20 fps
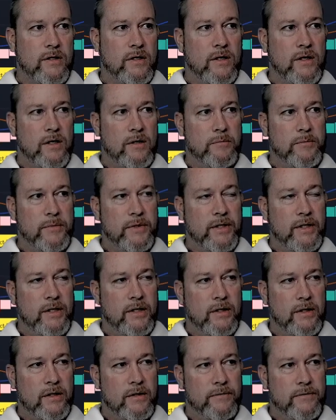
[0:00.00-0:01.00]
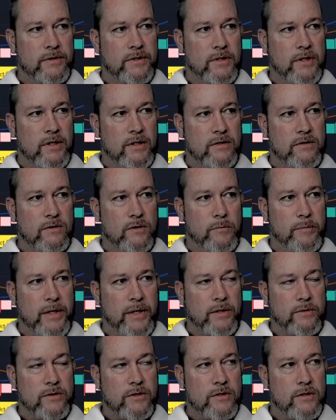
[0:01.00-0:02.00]
and give us a nice little
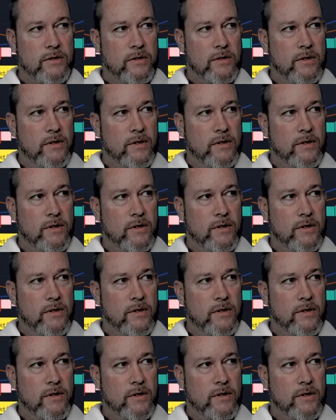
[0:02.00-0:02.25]
bounce.